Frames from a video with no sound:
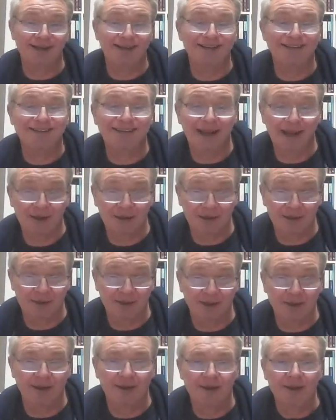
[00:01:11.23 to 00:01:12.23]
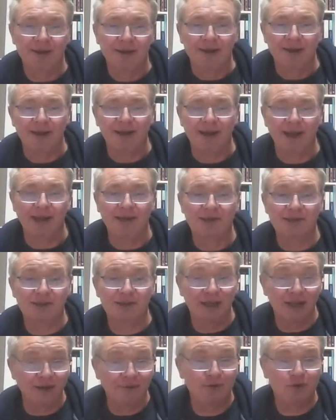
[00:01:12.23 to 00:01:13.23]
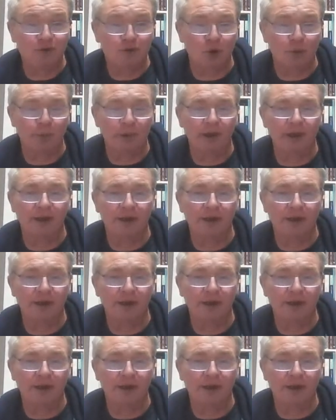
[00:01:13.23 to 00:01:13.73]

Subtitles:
integrity against eavesdropping.